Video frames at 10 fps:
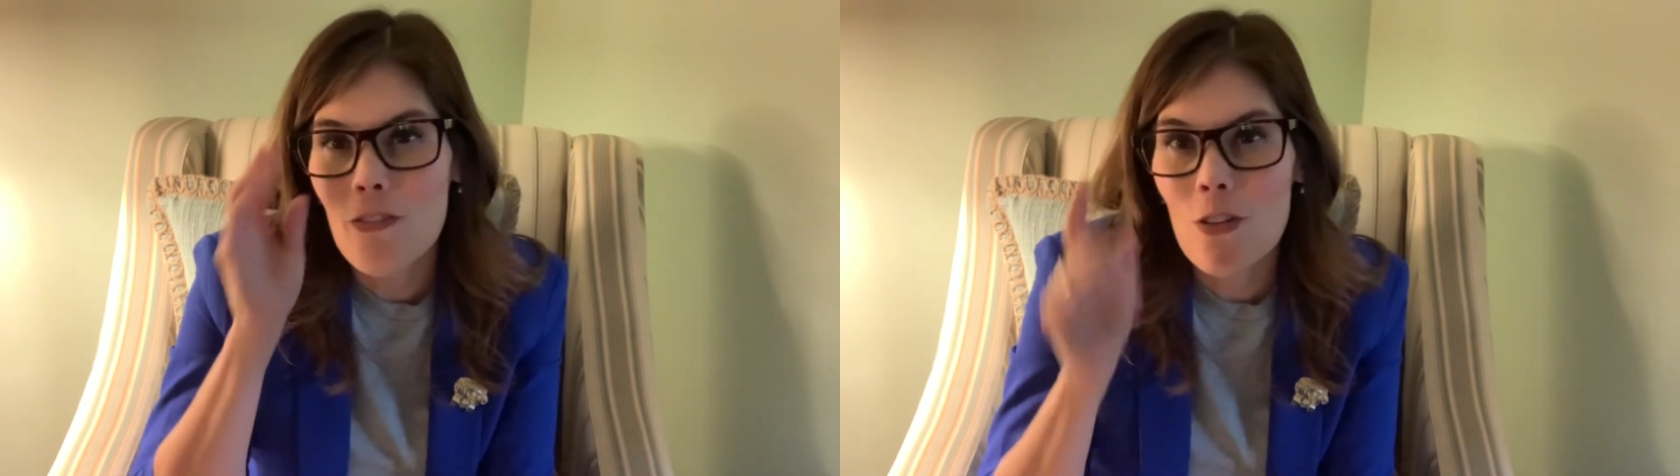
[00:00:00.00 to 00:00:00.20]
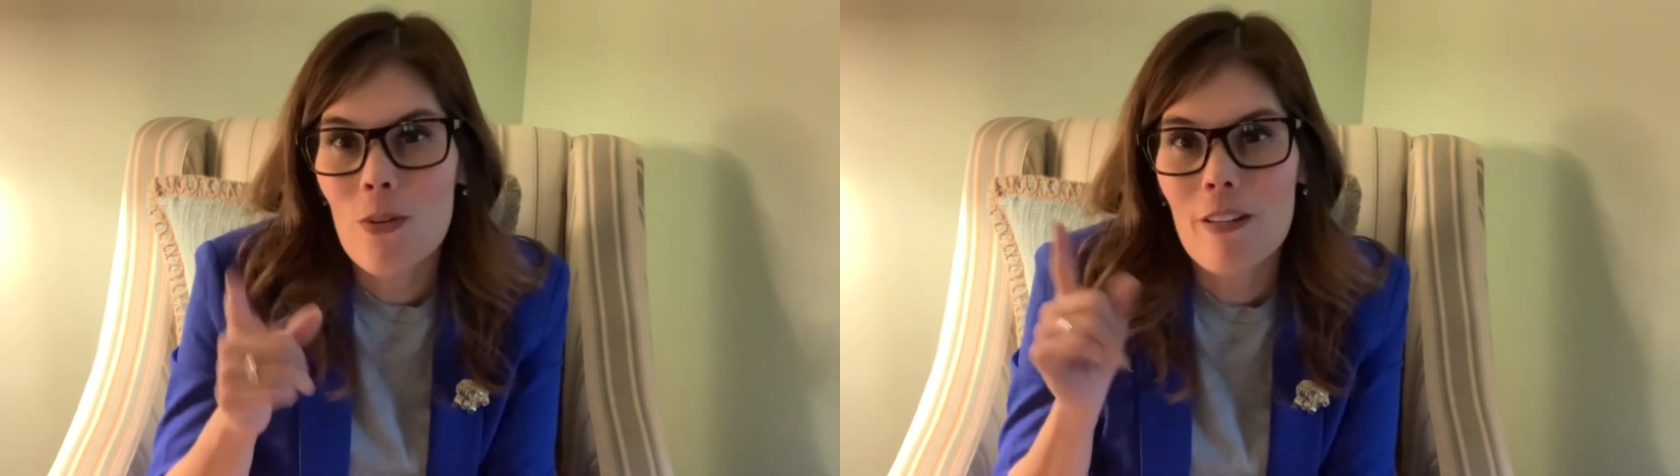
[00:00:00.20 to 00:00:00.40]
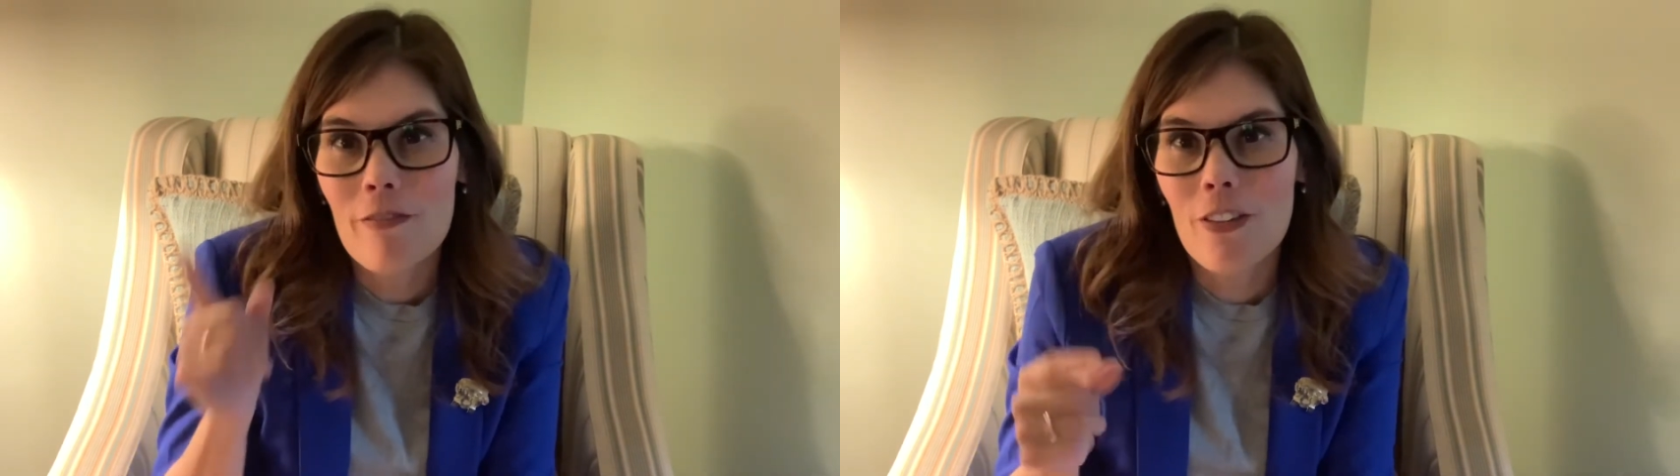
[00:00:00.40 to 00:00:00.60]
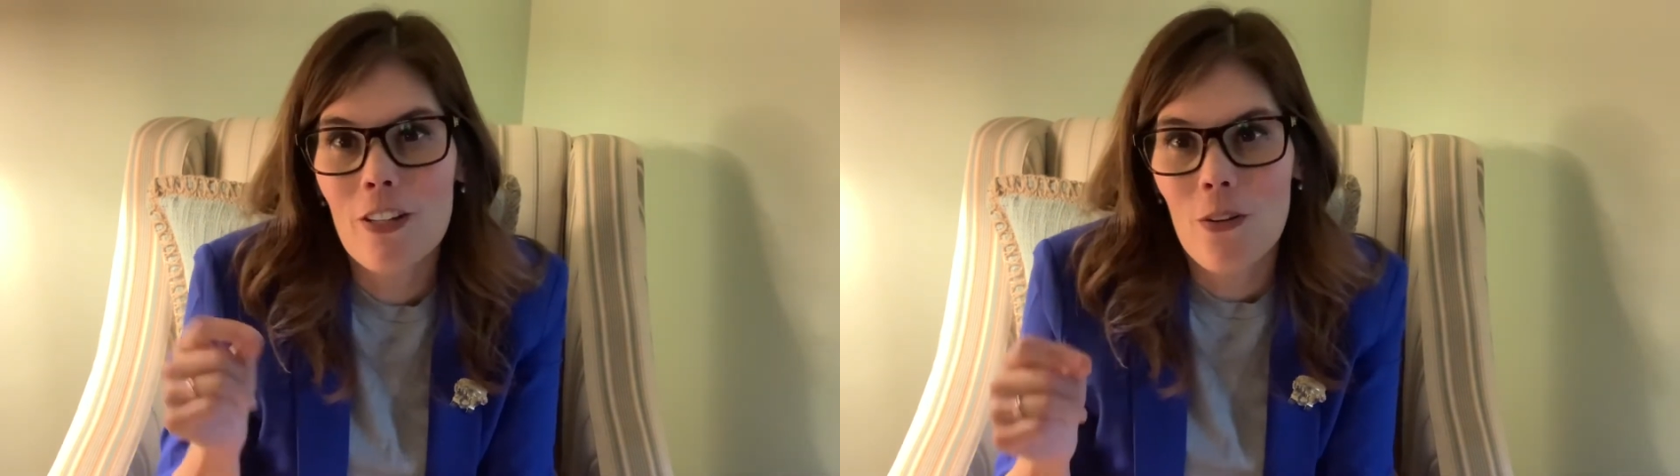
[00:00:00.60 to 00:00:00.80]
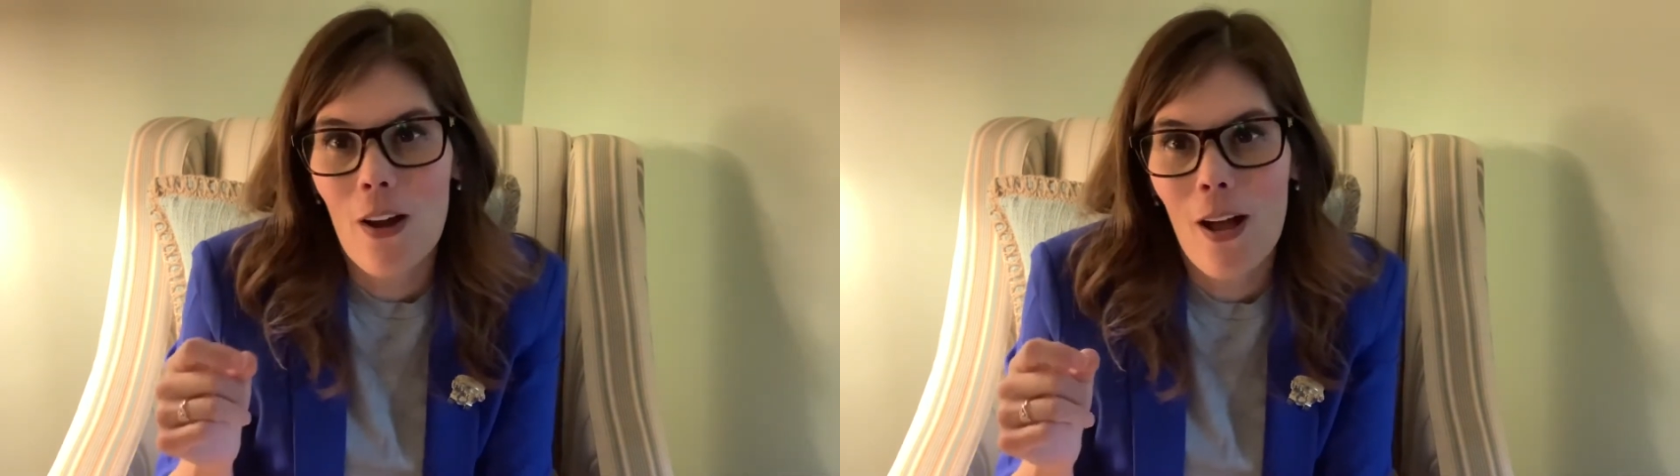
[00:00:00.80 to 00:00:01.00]
you can
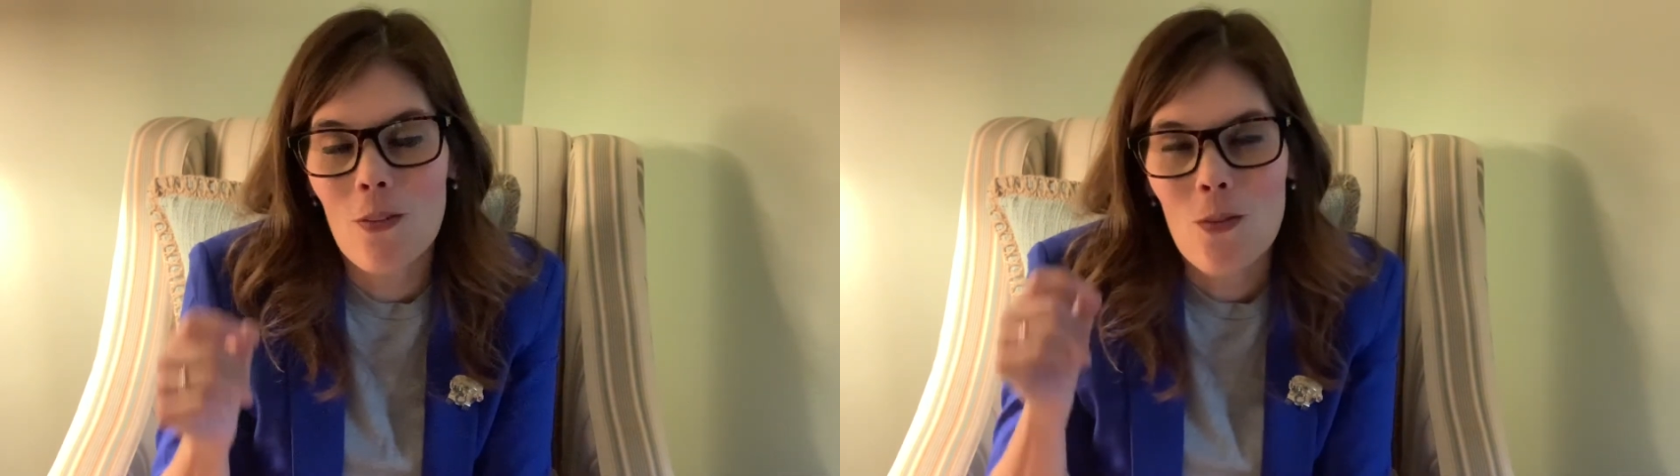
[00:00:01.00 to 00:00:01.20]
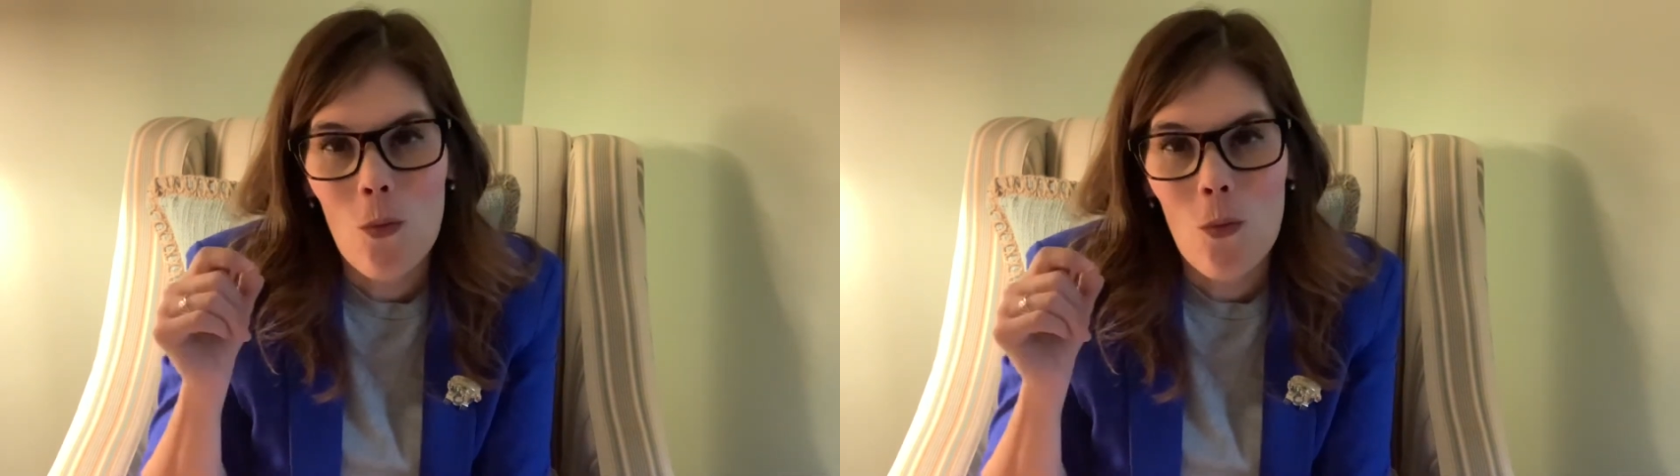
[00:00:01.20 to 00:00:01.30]
figure out